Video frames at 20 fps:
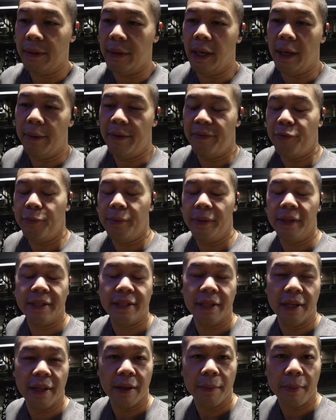If you've been
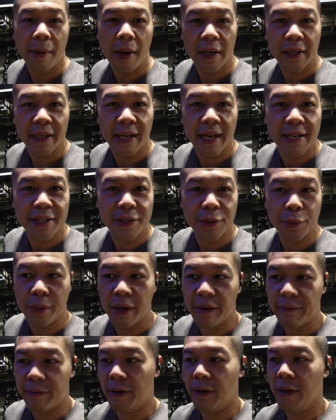listening to the podcast or
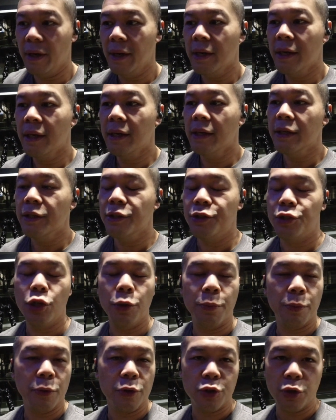whatever,
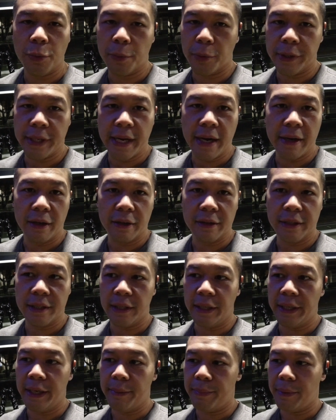super, super down on
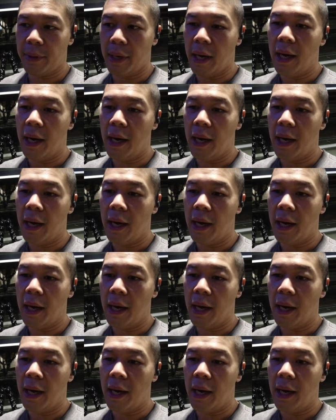sleep.